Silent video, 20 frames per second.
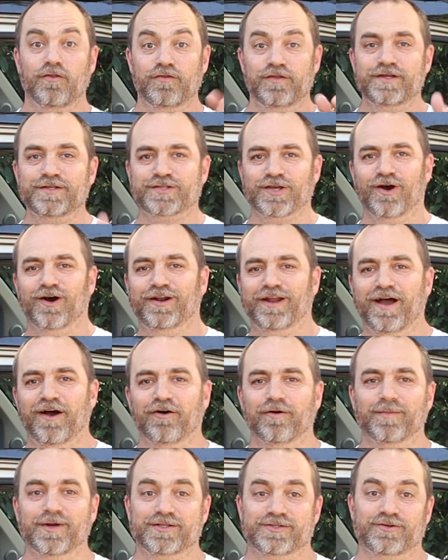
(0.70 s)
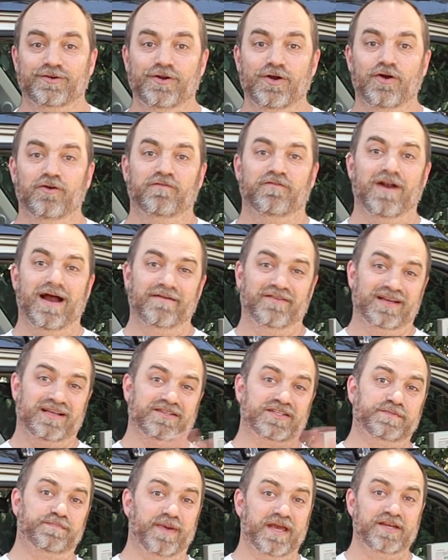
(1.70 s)
These Honda Elements are known for having
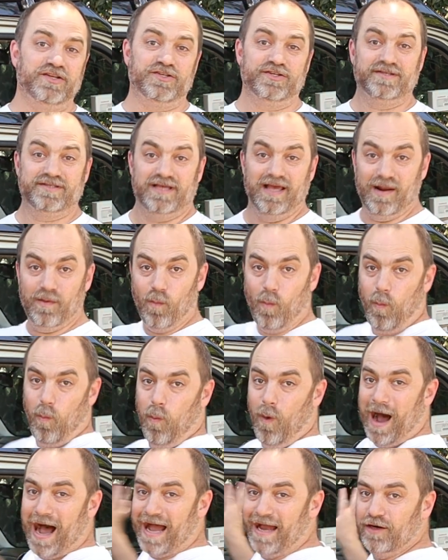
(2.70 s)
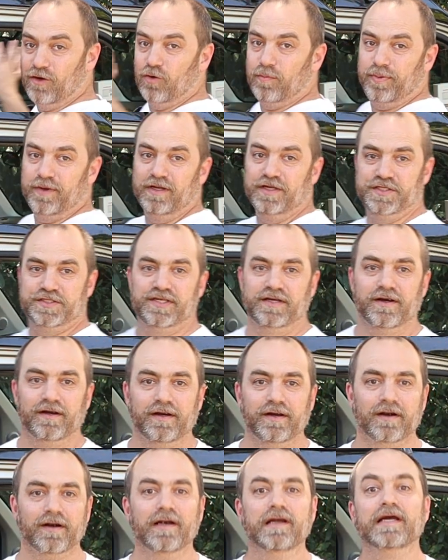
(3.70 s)
a spacious and wide open
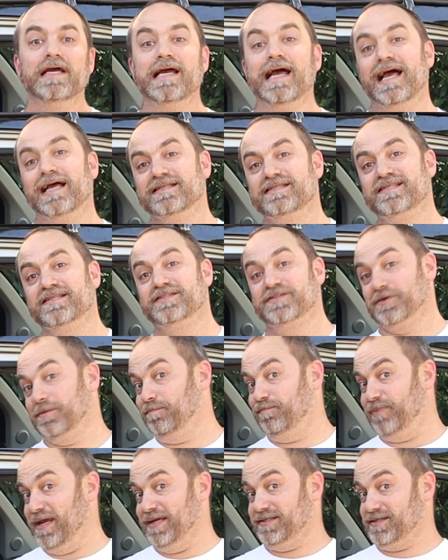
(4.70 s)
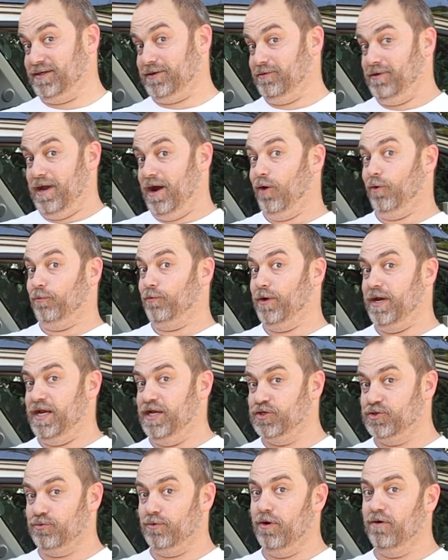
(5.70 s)
interior. And since they're basically a
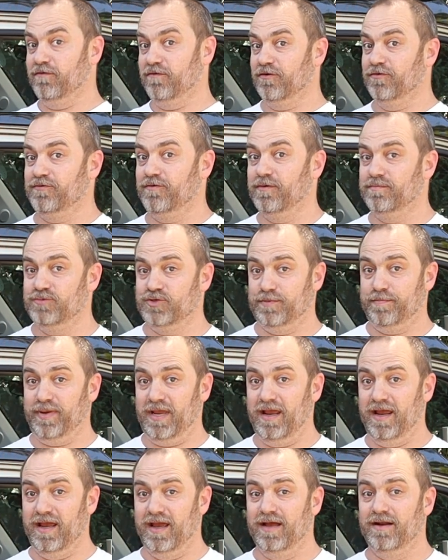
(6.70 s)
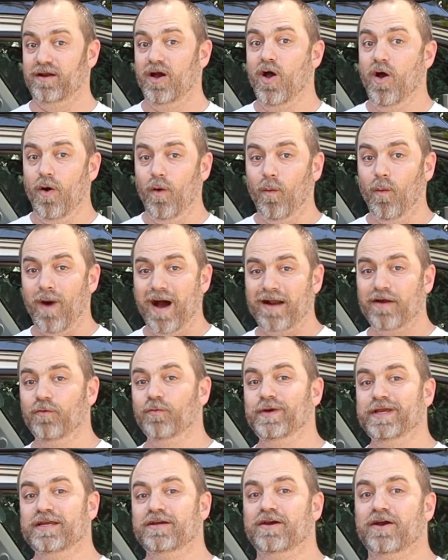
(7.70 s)
Range Rover from Japan, why
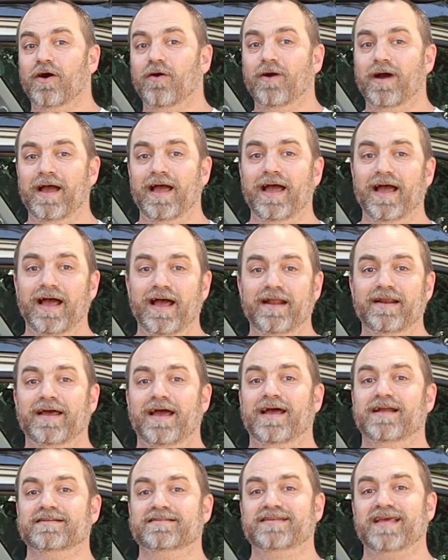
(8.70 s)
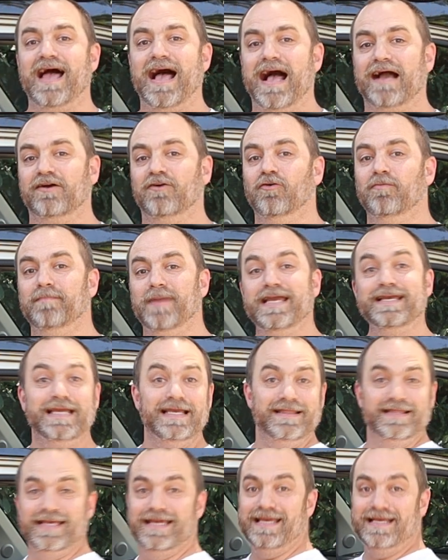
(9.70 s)
don't we go ahead and tackle
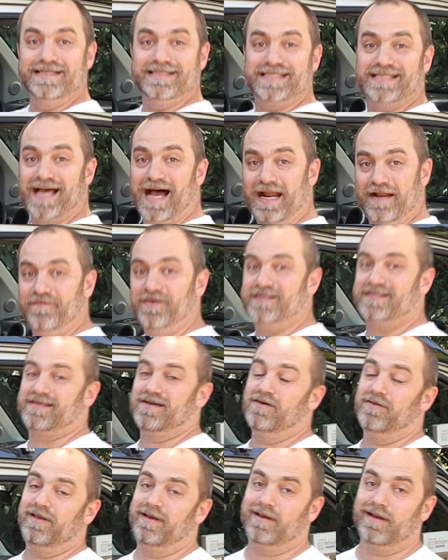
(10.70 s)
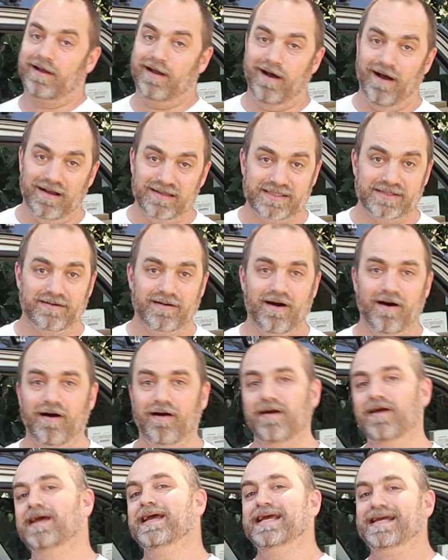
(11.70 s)
making the inside of it sound like a concert
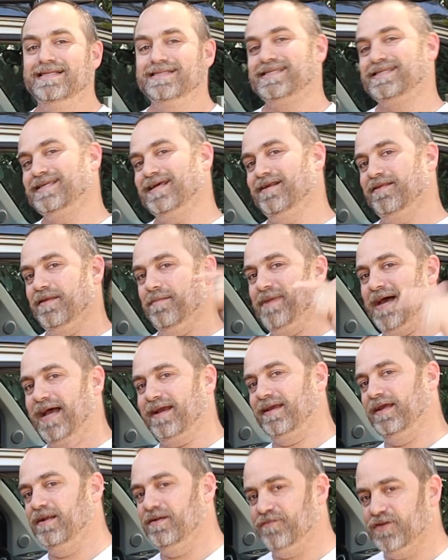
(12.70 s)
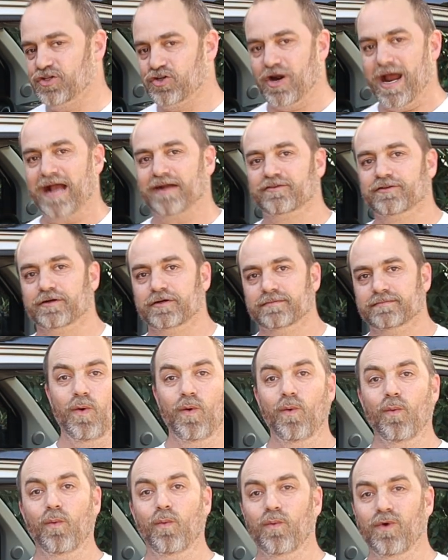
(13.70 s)
hall instead of the back end of a tractor.
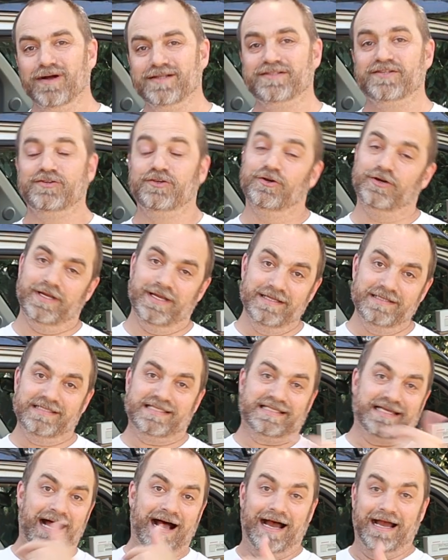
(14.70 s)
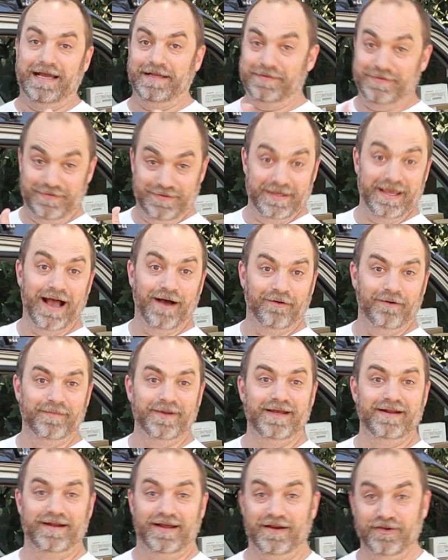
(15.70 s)
Once you're inside the
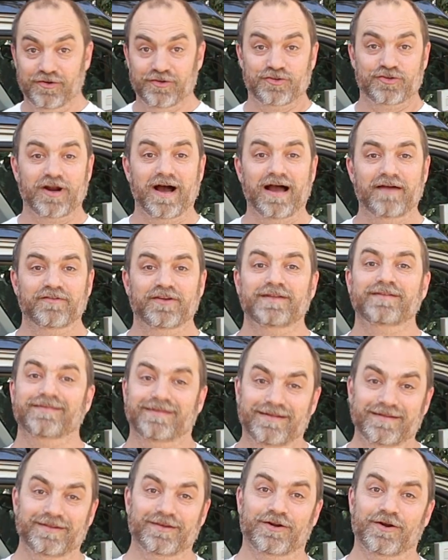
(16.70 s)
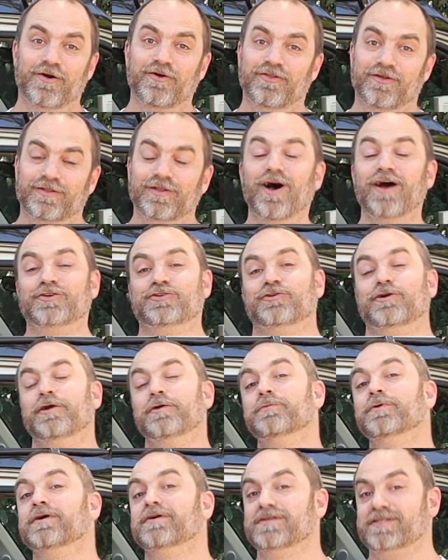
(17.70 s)
Element and you're driving, you know, the
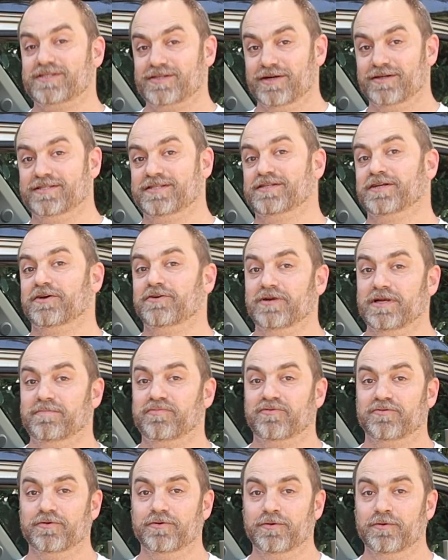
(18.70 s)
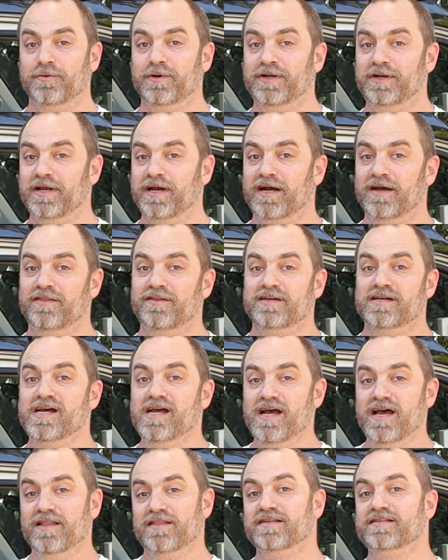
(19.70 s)
luxury really starts to creep through when the
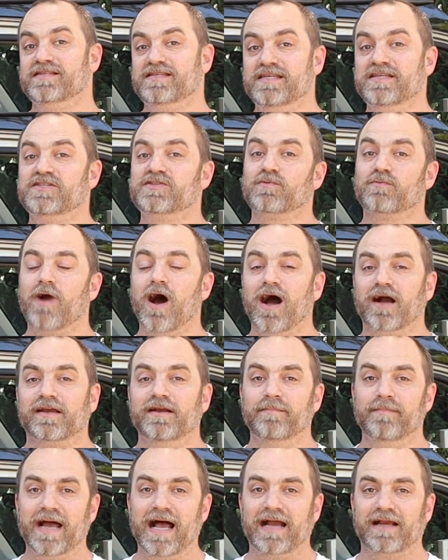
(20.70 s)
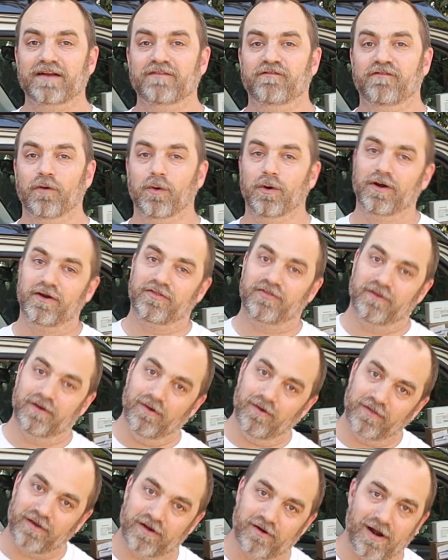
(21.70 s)
seat's rocking back and forth and
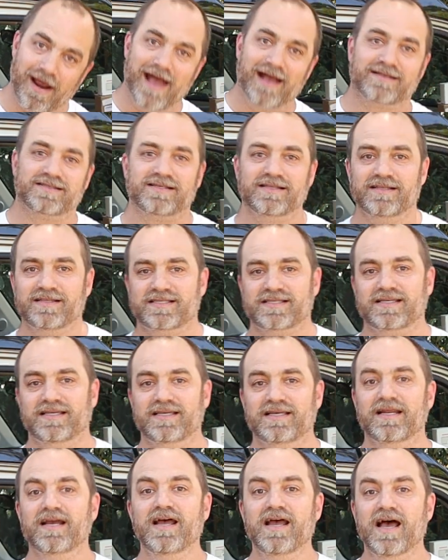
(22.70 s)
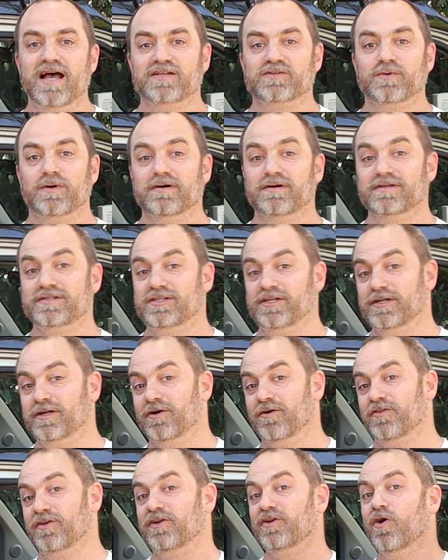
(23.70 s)
all the cracks in the seat, as well as, you
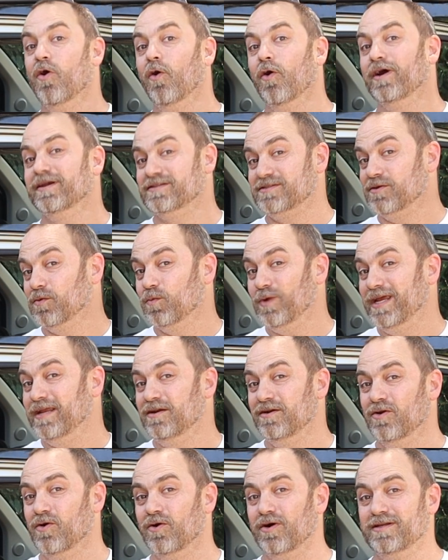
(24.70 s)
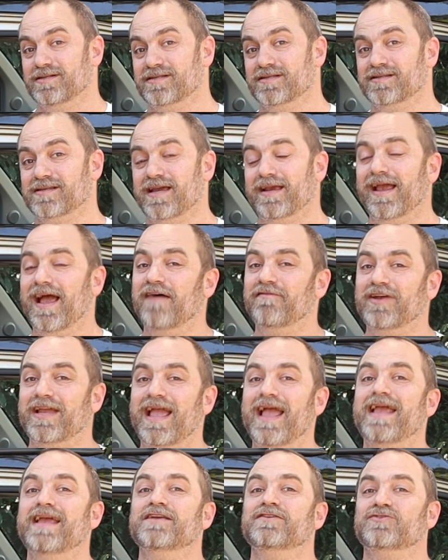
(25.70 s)
know, the noise, the wind noise is like having
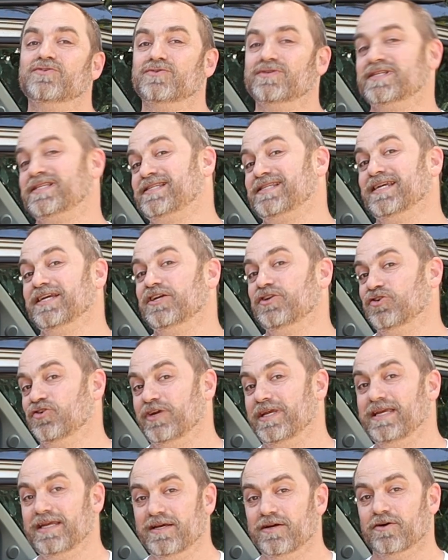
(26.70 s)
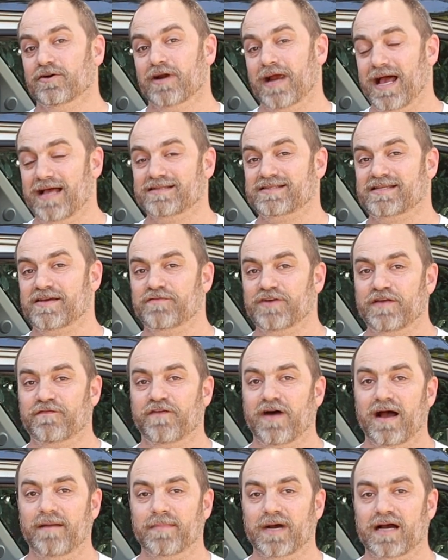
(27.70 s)
angels sing in your ear at
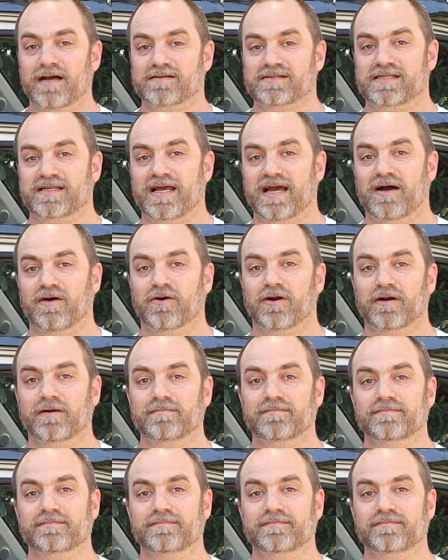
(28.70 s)
75 miles an hour.